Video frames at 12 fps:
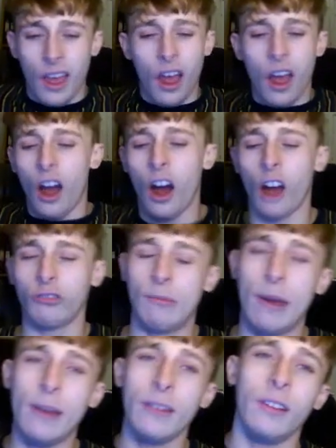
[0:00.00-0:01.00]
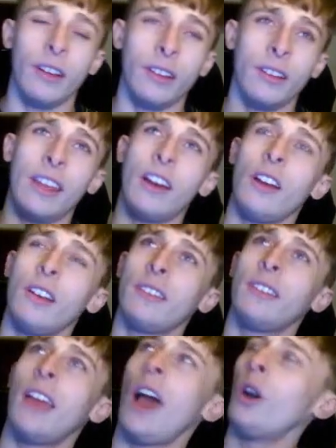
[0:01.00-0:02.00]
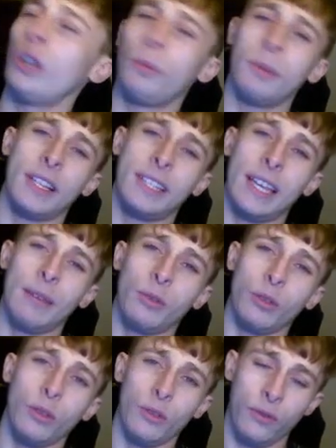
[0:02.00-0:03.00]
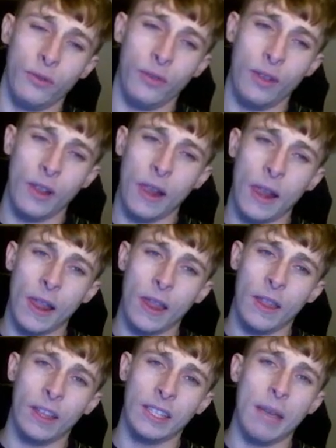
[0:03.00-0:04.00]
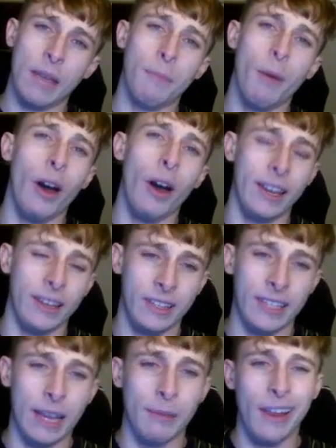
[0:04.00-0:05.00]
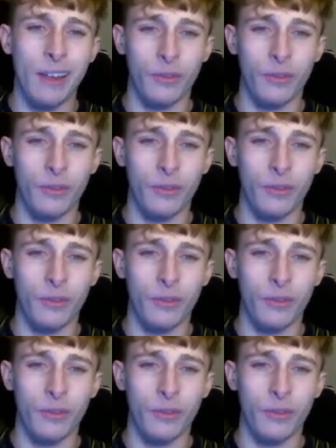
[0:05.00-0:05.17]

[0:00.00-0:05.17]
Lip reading: aren't remembered, like they aren't held up in the same sort of same mind, same level.